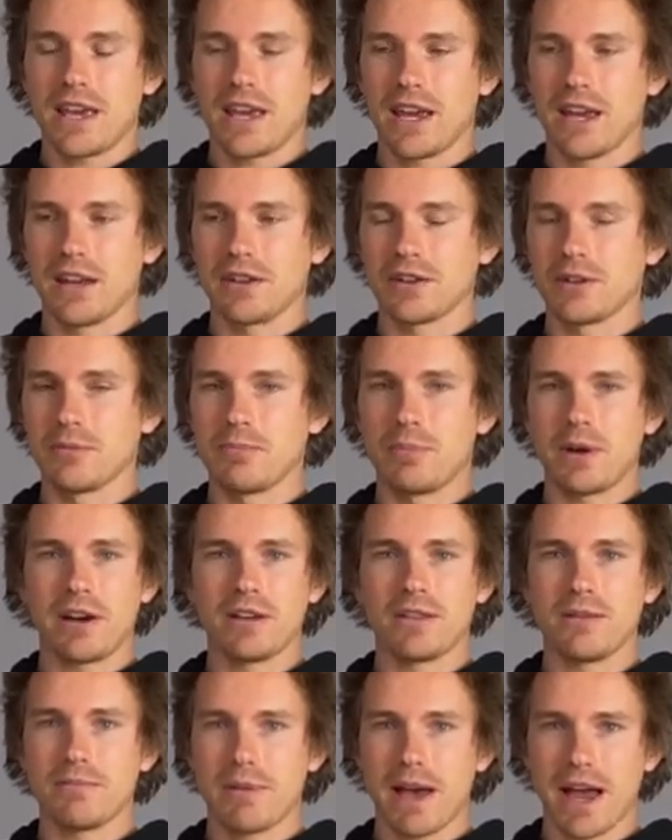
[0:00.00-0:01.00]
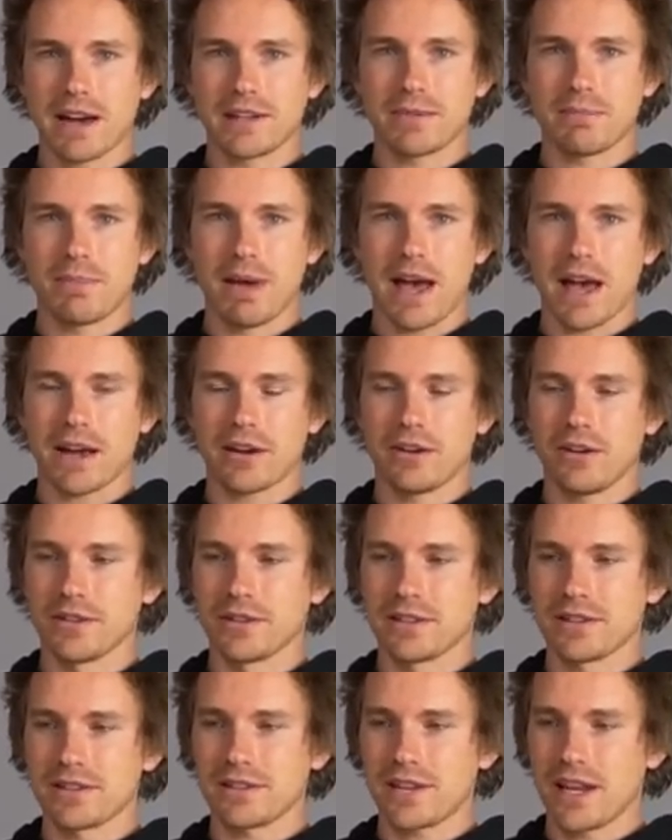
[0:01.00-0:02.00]
and compare them back to back
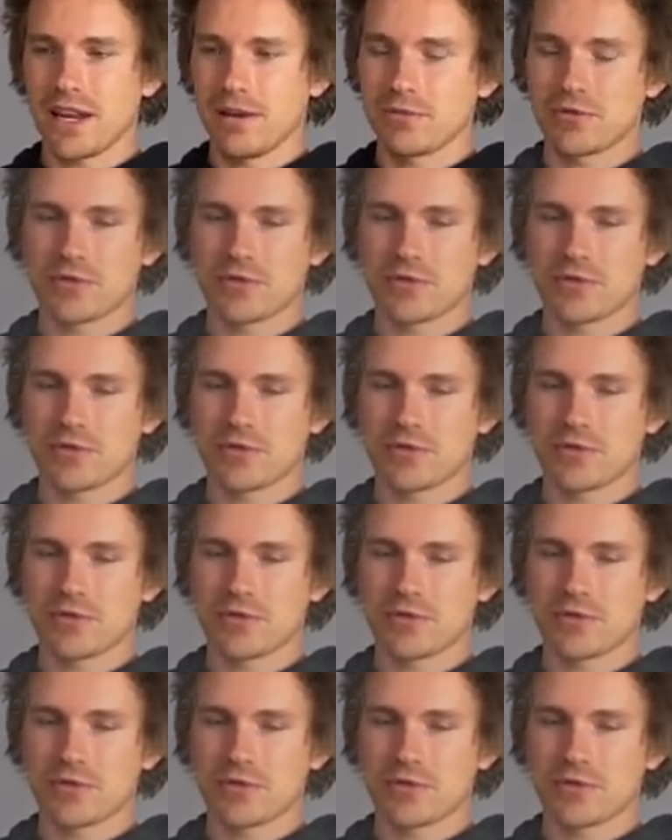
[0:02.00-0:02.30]
on the same